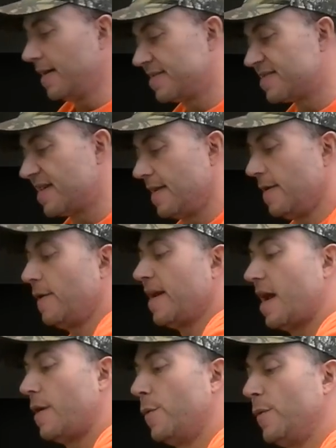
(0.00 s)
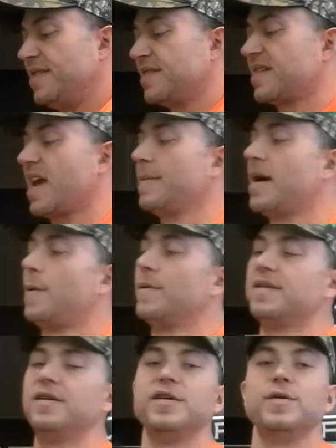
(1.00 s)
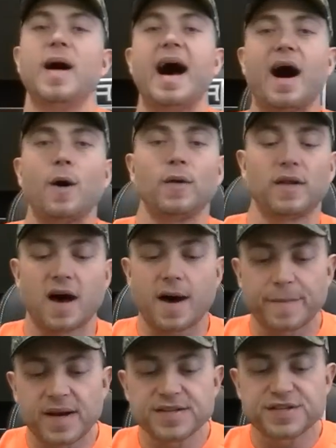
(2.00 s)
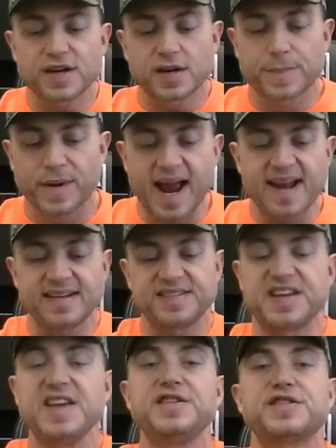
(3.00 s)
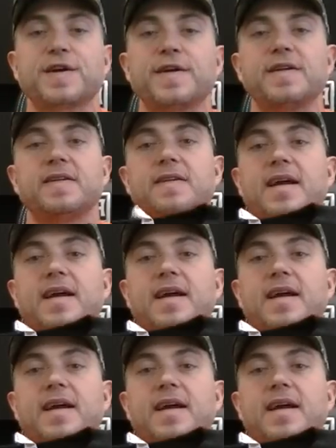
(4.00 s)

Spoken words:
Let's see. Oh yeah, we just came out with a new Outlaw Mud Jug branded t-shirt.